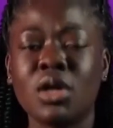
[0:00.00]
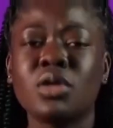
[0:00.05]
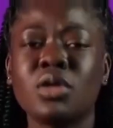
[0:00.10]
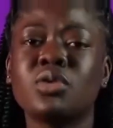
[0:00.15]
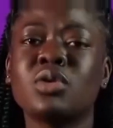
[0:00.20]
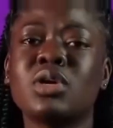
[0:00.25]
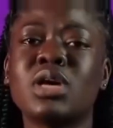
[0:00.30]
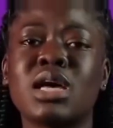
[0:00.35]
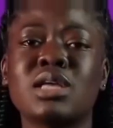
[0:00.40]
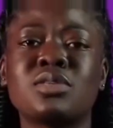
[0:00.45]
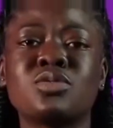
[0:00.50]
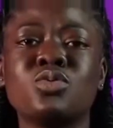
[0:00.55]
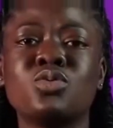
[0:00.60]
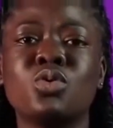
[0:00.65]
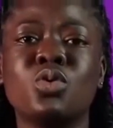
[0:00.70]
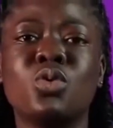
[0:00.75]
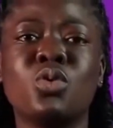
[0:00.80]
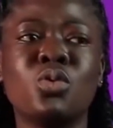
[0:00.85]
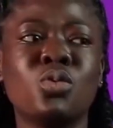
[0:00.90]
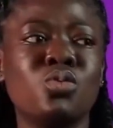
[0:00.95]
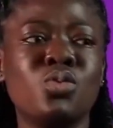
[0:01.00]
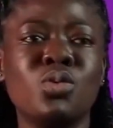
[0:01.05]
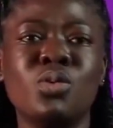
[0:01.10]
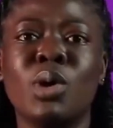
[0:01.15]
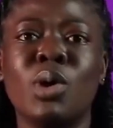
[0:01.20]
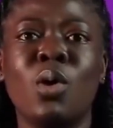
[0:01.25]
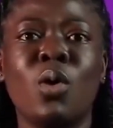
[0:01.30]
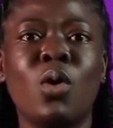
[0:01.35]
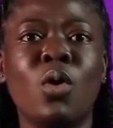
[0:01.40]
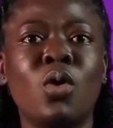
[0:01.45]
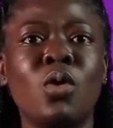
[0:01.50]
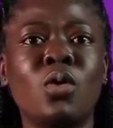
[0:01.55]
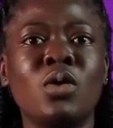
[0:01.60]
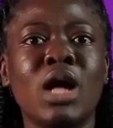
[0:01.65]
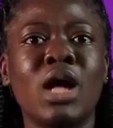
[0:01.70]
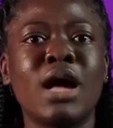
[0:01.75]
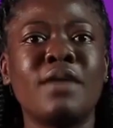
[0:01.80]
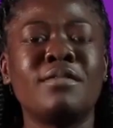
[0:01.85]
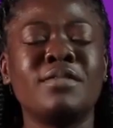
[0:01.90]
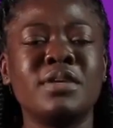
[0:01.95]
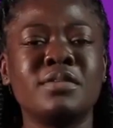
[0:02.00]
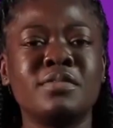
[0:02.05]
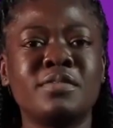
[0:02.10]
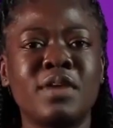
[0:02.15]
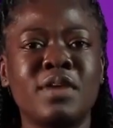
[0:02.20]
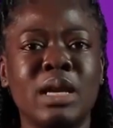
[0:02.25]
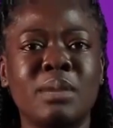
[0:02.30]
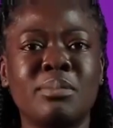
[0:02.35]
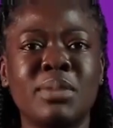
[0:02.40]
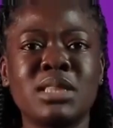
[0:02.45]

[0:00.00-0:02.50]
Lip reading: You guys know we were all having fun.